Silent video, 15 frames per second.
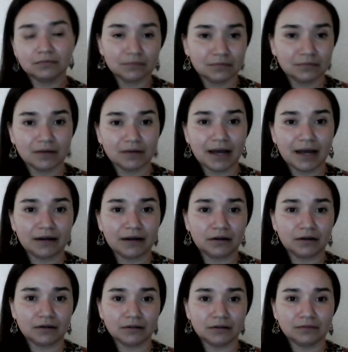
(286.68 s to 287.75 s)
at
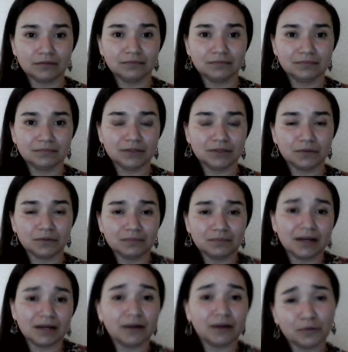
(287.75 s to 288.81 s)
her
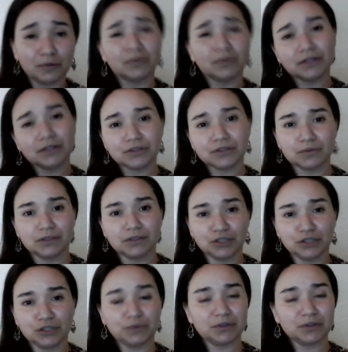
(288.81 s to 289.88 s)
worst, when
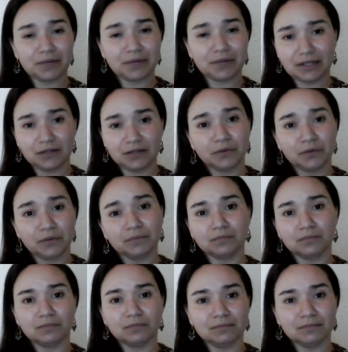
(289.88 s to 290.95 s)
she was already,
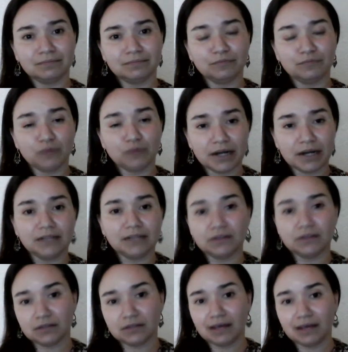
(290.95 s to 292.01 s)
ready to
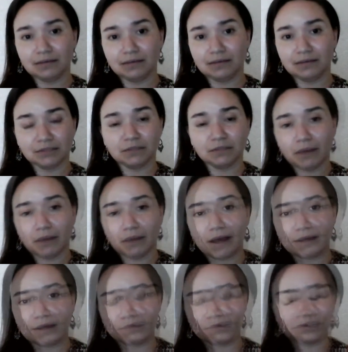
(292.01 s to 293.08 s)
say
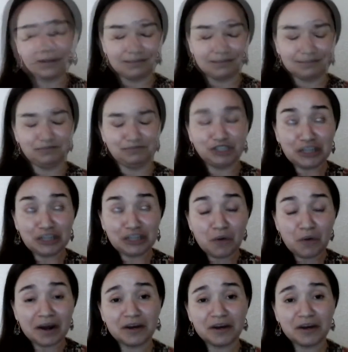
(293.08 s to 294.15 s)
goodbye. But she didn't
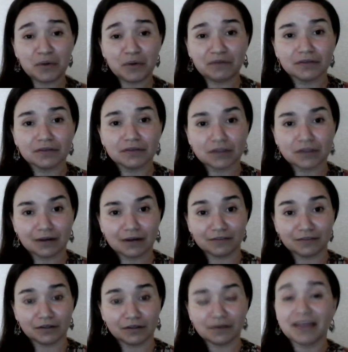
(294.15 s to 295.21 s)
want anyone to feel sorry for
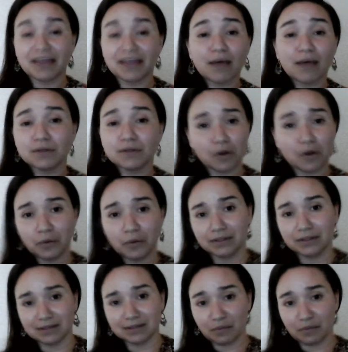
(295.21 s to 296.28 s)
her. That was always
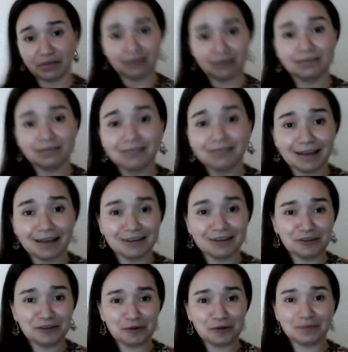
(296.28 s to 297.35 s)
something that
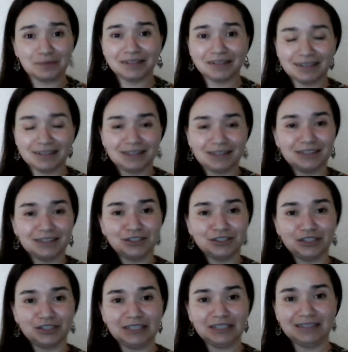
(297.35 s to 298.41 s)

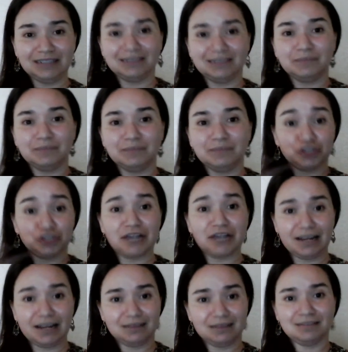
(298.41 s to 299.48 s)
she
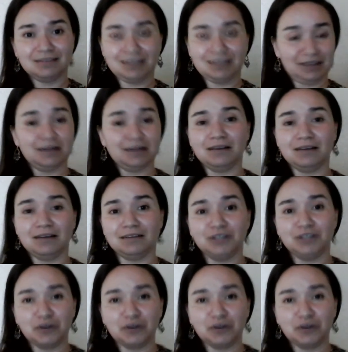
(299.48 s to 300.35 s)
portrayed, and